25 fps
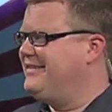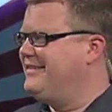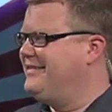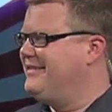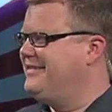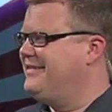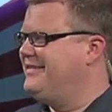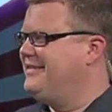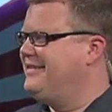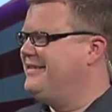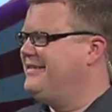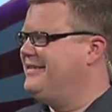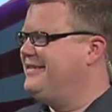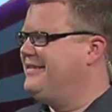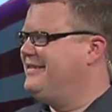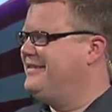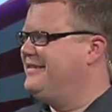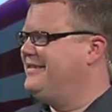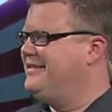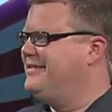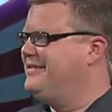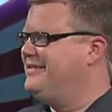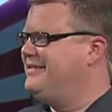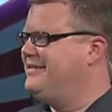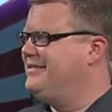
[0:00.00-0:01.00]

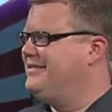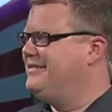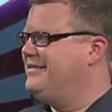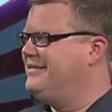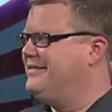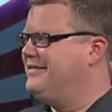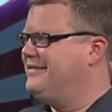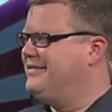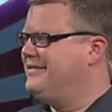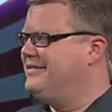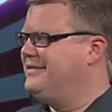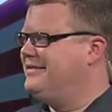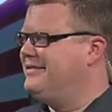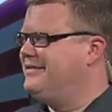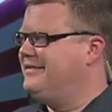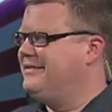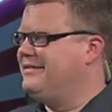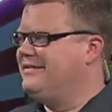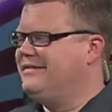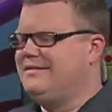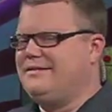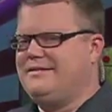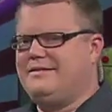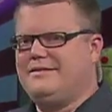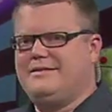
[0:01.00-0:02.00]

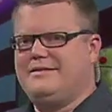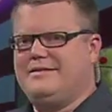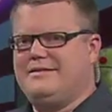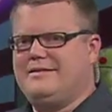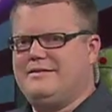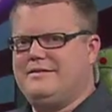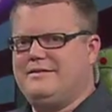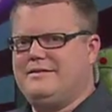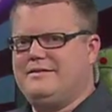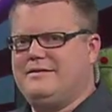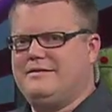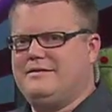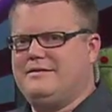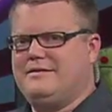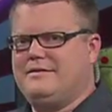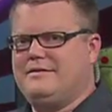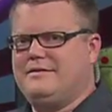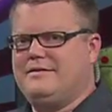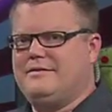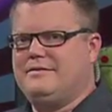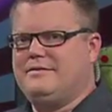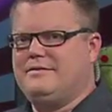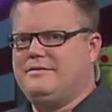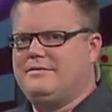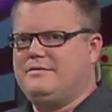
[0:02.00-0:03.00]

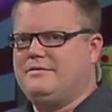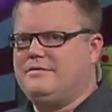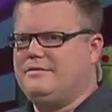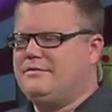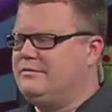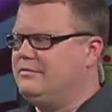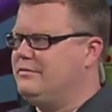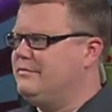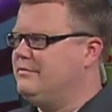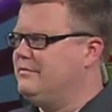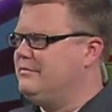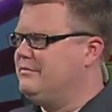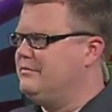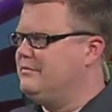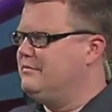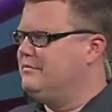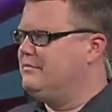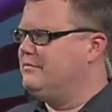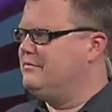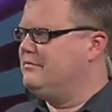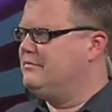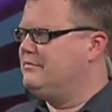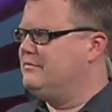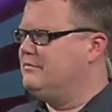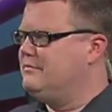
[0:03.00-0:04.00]

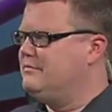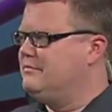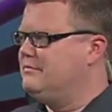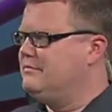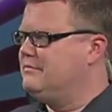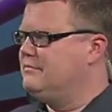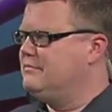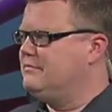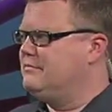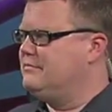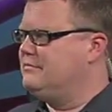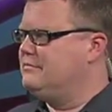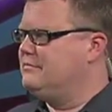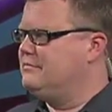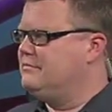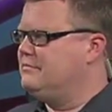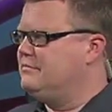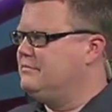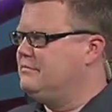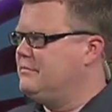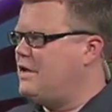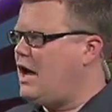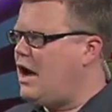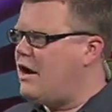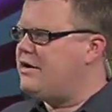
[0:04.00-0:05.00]

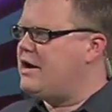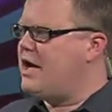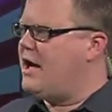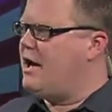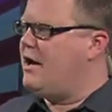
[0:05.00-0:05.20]
This person isn't speaking.